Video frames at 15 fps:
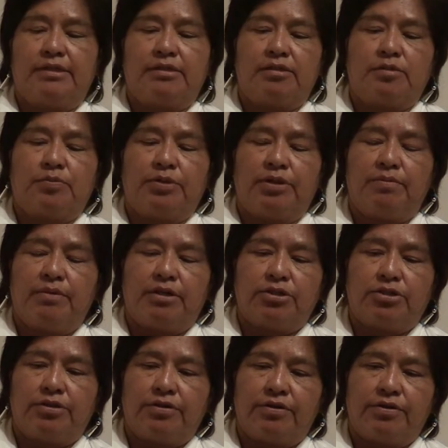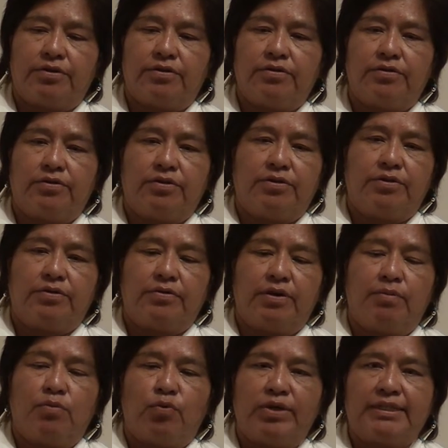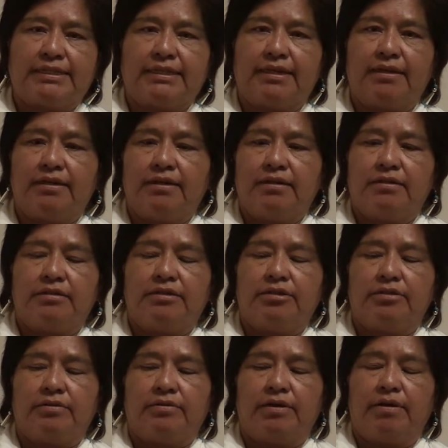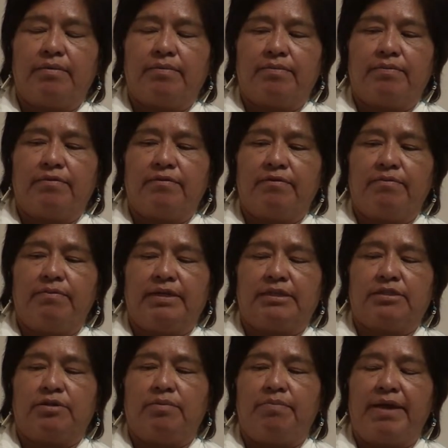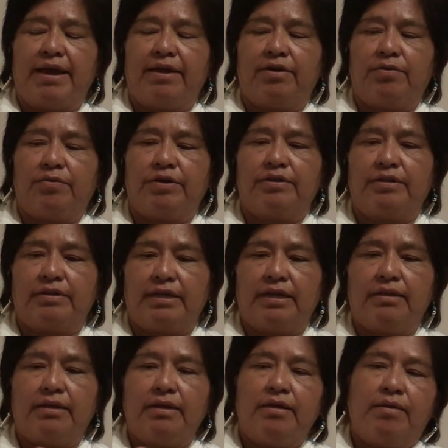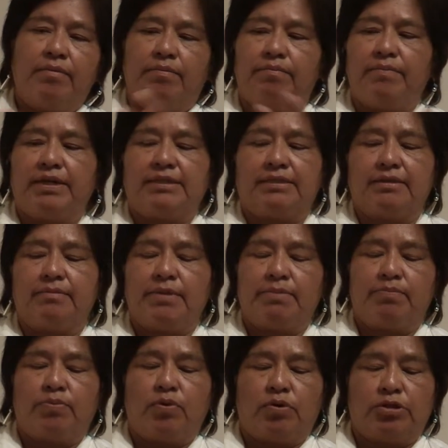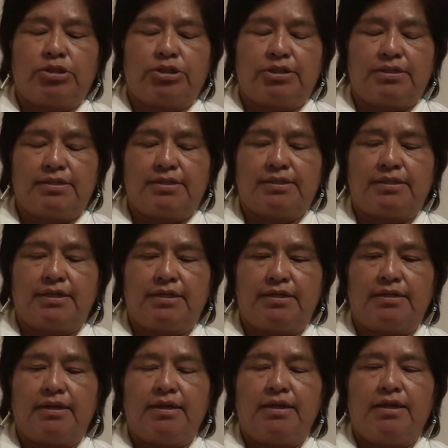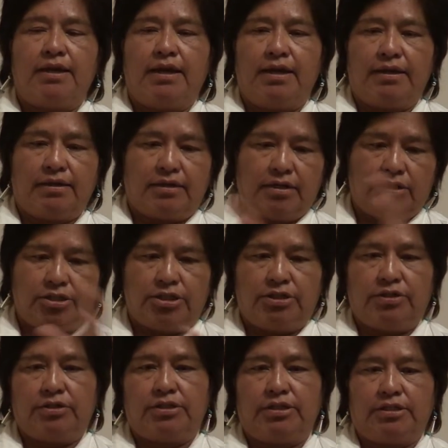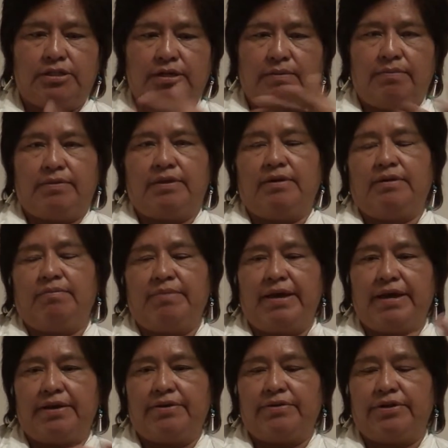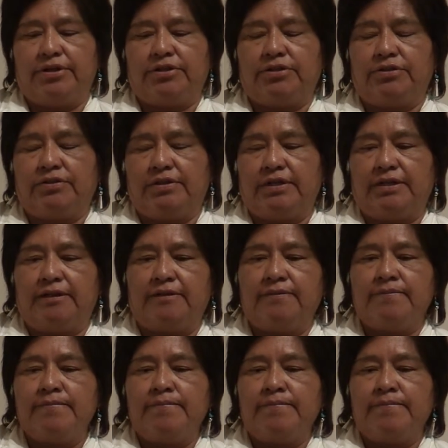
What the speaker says: This is pretty much their whisk to mix their batter with, and they'd mix them in portions and continue to dump the batter into the